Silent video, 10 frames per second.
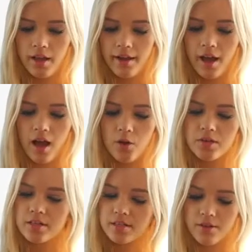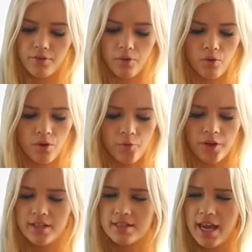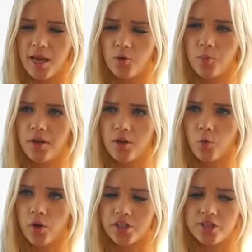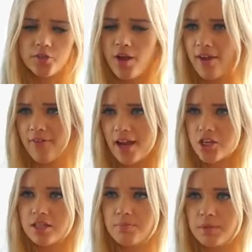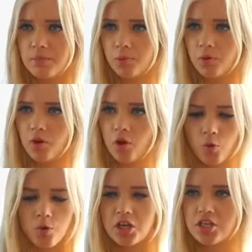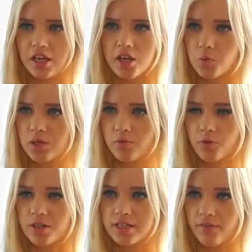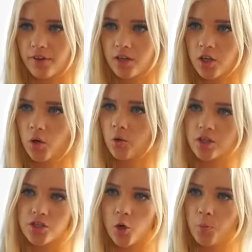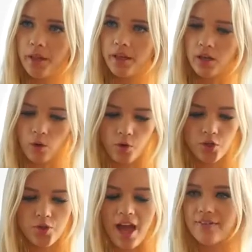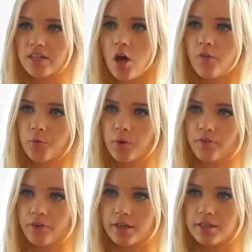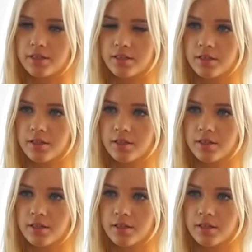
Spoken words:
And how does the real-time opening work? Do you have actually people who are checking 24/7 who is opening, or do you have the software for this?